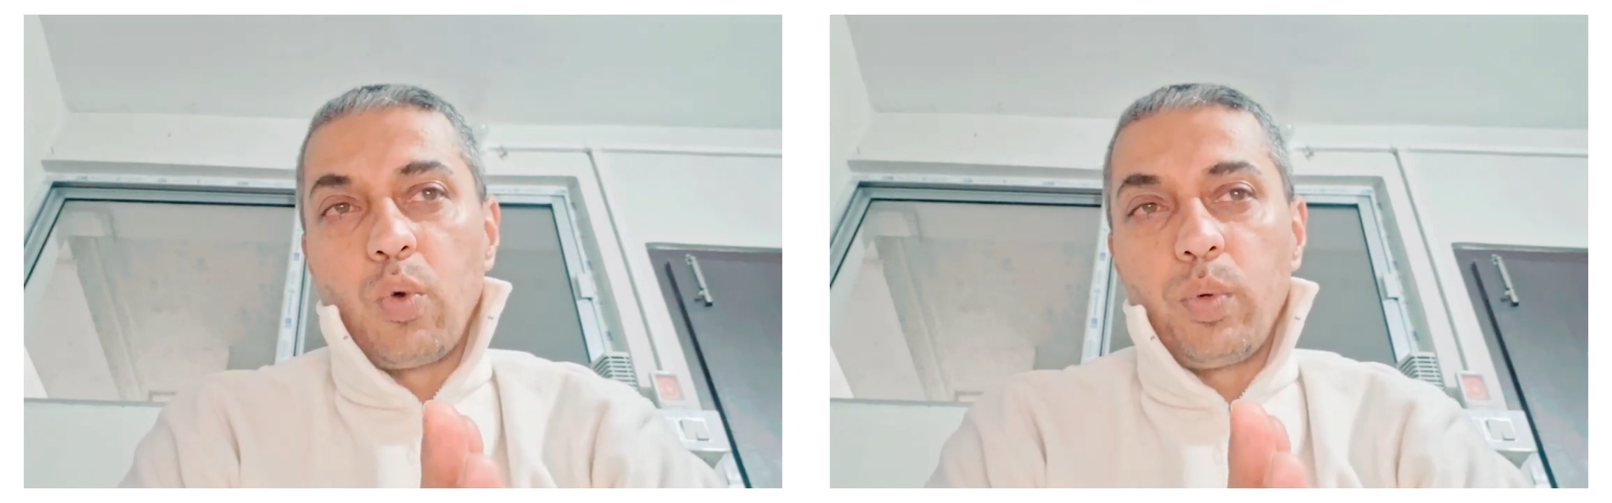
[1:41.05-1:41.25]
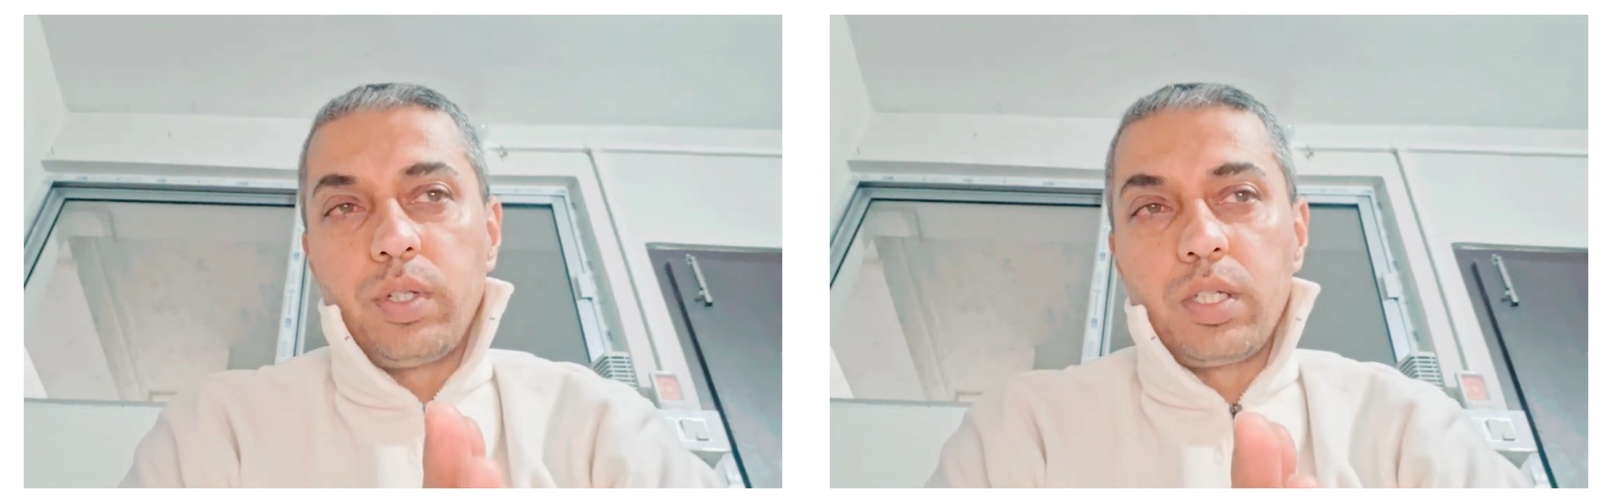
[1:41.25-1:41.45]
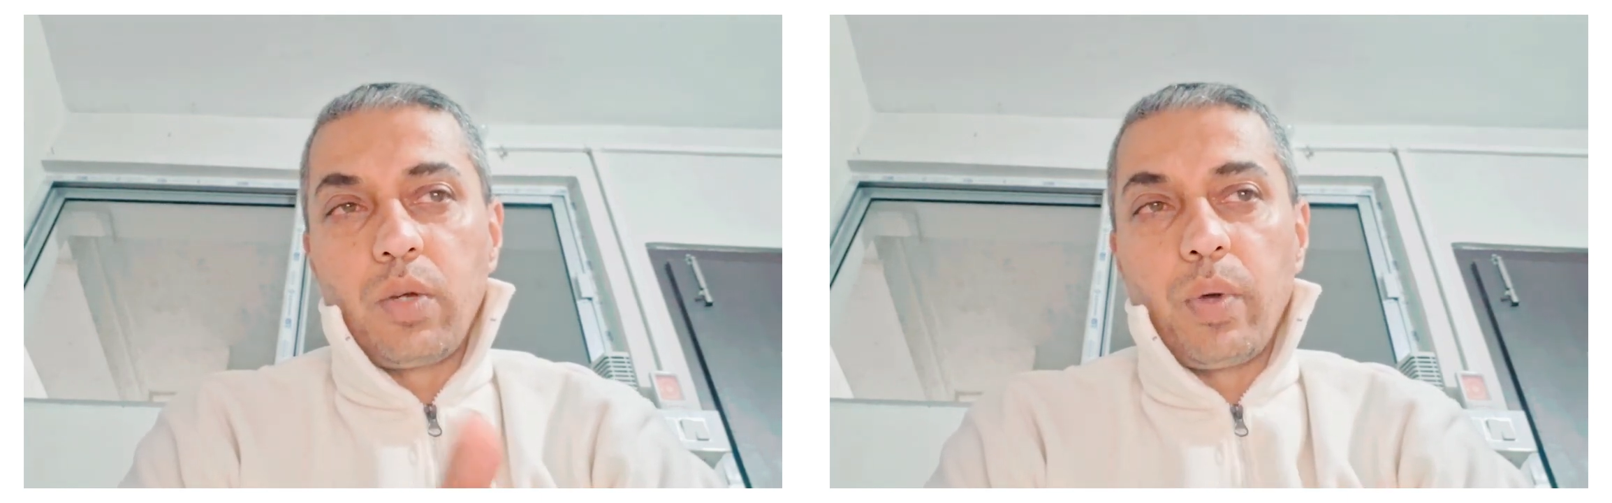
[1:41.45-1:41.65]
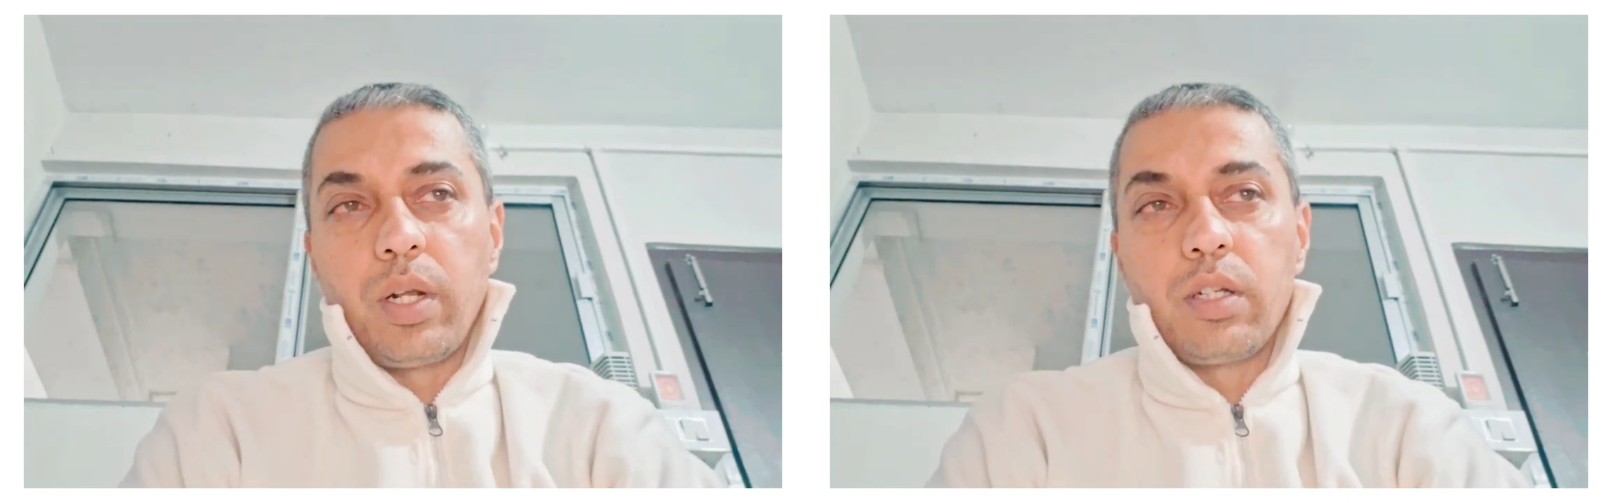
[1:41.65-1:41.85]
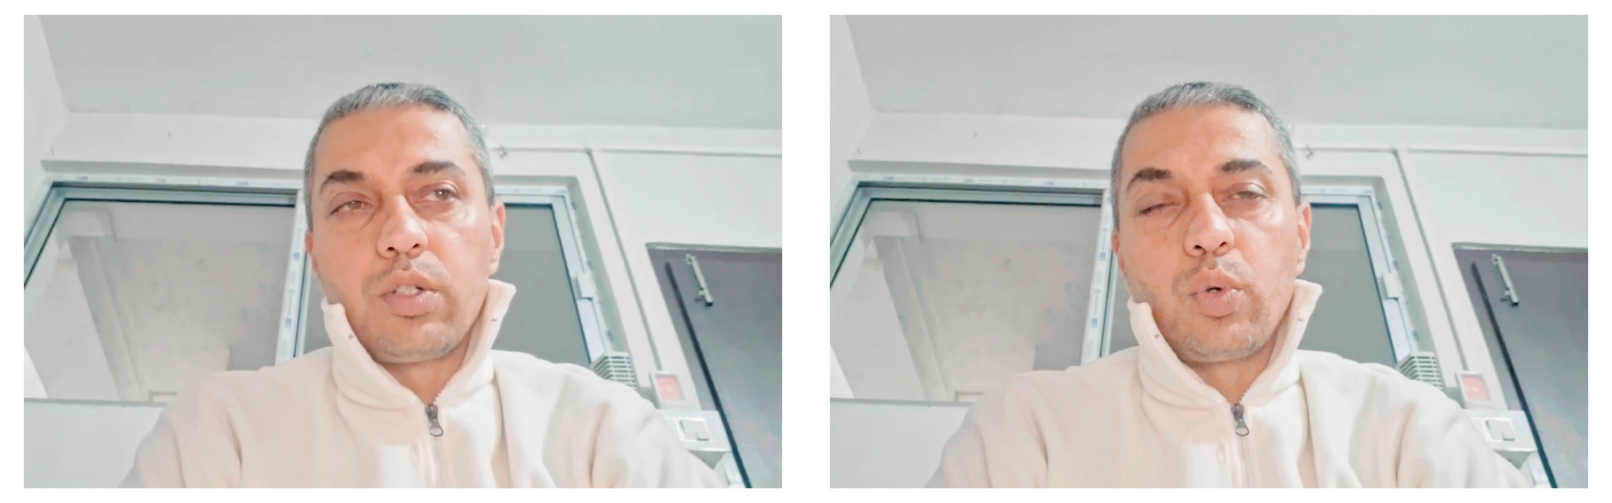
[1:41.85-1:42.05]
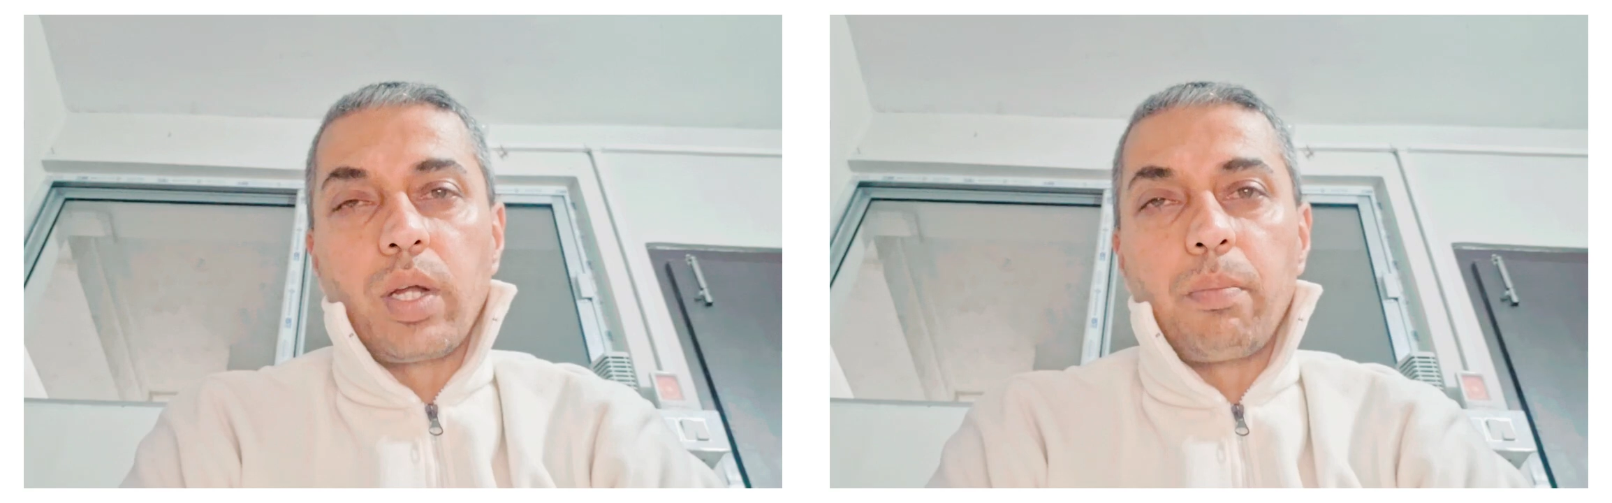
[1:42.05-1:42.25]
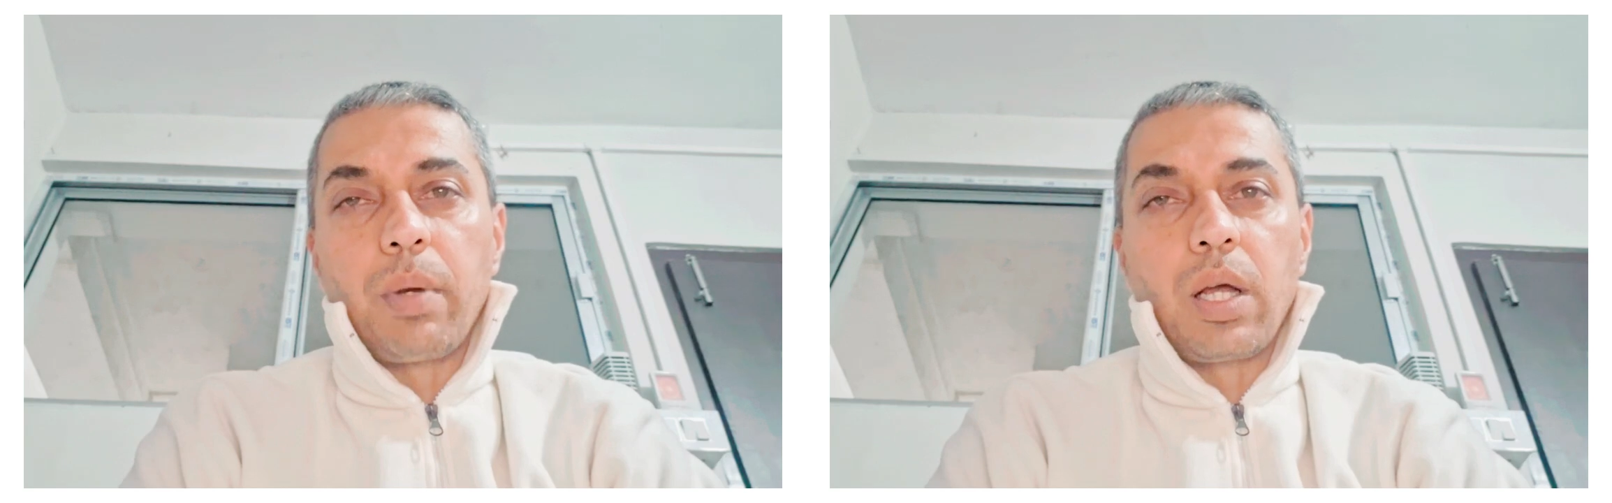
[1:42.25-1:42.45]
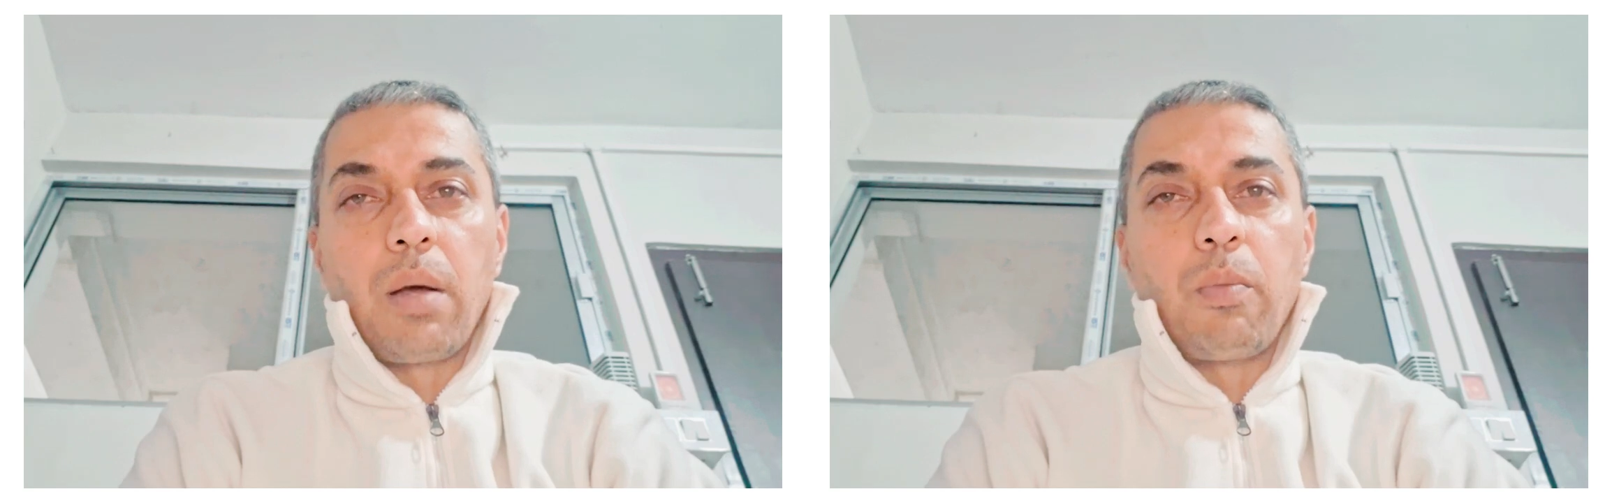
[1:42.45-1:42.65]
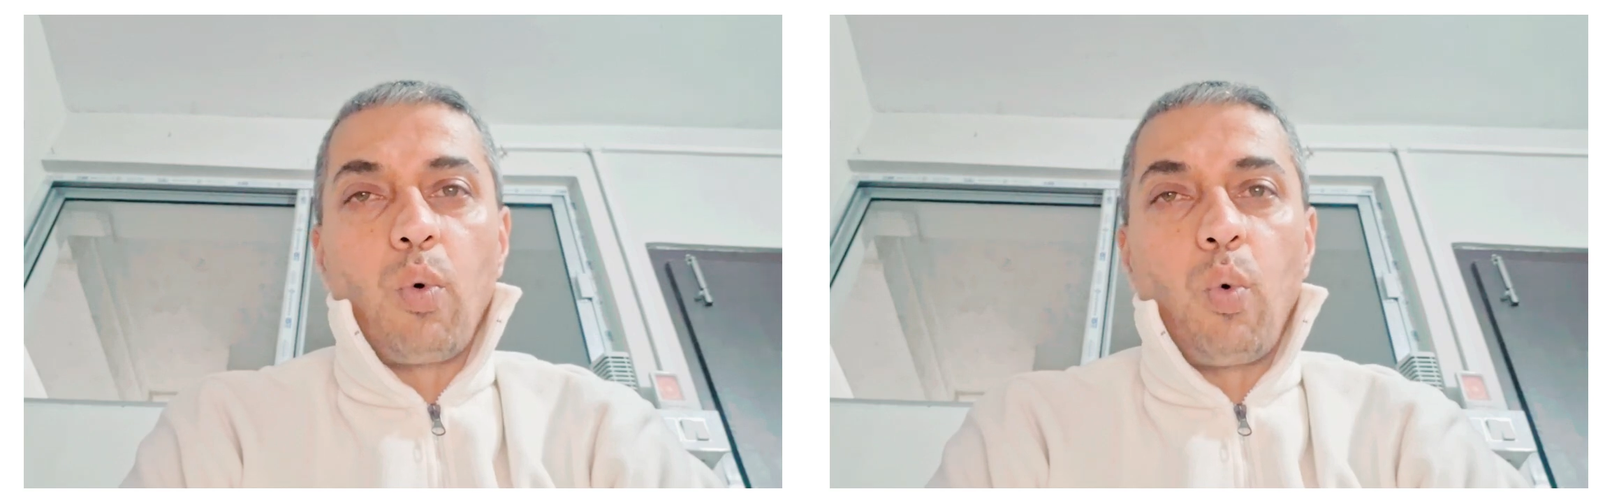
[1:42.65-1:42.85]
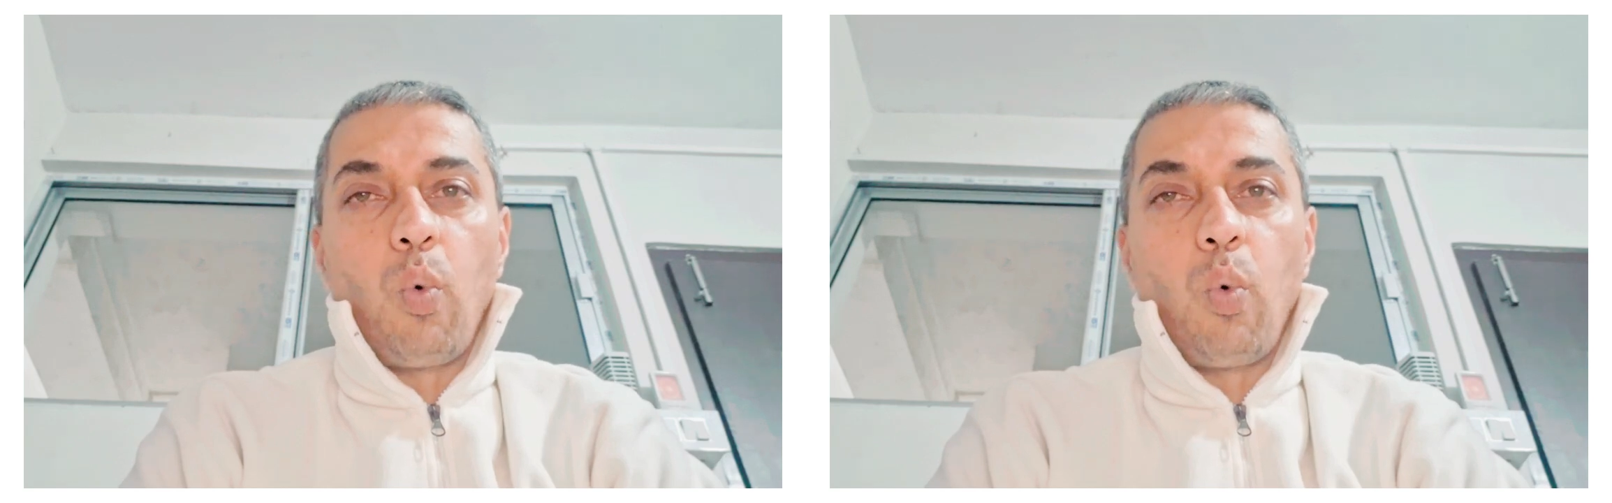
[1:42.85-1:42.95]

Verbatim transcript: With this awareness, you can become